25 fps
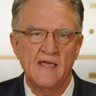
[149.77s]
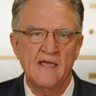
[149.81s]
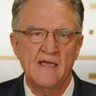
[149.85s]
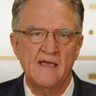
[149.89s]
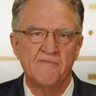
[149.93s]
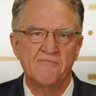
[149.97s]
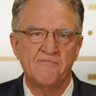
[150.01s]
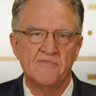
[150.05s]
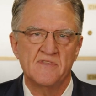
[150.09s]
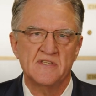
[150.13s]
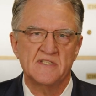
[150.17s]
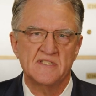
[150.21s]

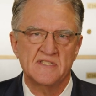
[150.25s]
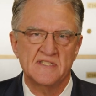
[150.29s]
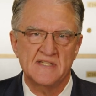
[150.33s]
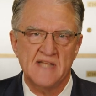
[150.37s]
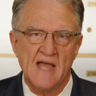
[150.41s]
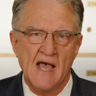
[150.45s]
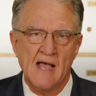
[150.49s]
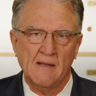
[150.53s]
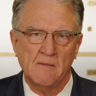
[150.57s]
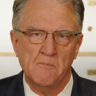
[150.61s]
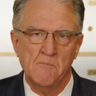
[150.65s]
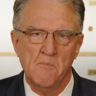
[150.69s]
if the
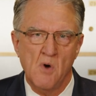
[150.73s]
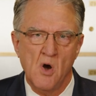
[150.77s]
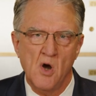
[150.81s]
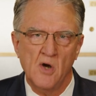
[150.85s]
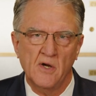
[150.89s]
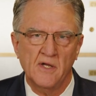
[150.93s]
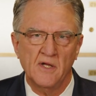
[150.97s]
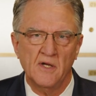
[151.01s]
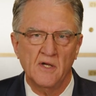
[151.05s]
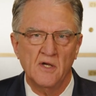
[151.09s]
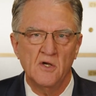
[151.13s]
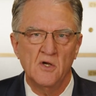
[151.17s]
stock
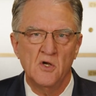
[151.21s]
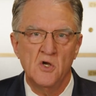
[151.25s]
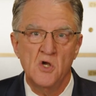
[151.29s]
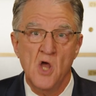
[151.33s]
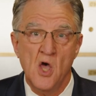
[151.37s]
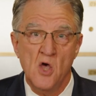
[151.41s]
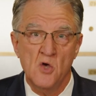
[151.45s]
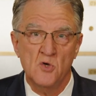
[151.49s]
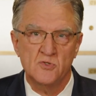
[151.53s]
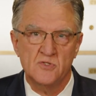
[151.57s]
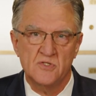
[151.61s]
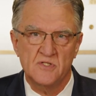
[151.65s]
market
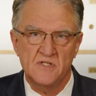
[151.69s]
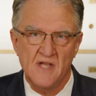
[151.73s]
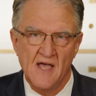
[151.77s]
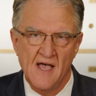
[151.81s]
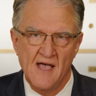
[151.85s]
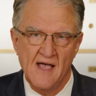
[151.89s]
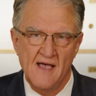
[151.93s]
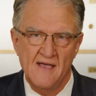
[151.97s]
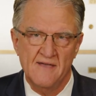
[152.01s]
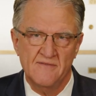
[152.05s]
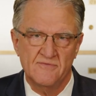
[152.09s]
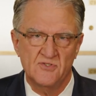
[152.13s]

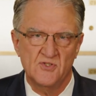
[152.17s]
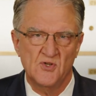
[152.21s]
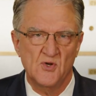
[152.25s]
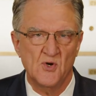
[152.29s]
nosedives